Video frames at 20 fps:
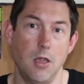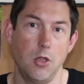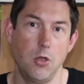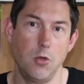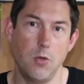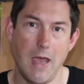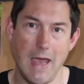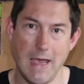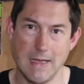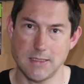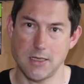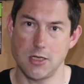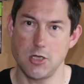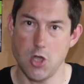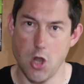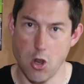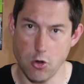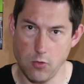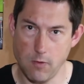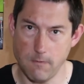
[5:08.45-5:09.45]
who had
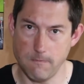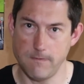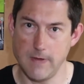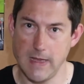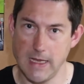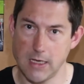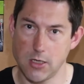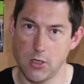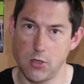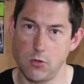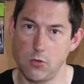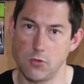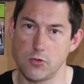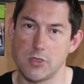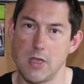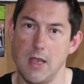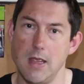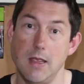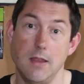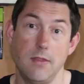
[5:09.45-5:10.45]
no
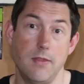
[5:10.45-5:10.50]
vehicles.